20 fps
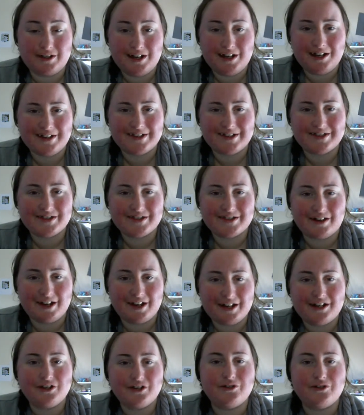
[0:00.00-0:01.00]
yes,
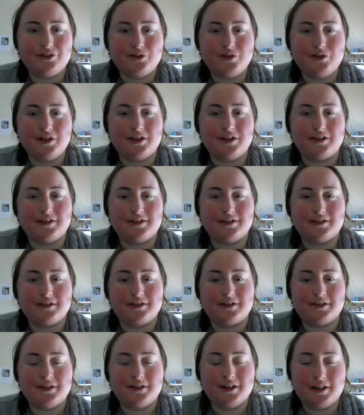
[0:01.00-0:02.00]
I can do
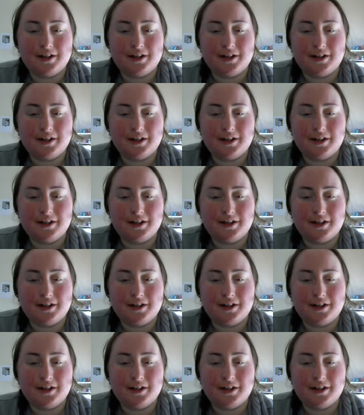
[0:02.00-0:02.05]
this.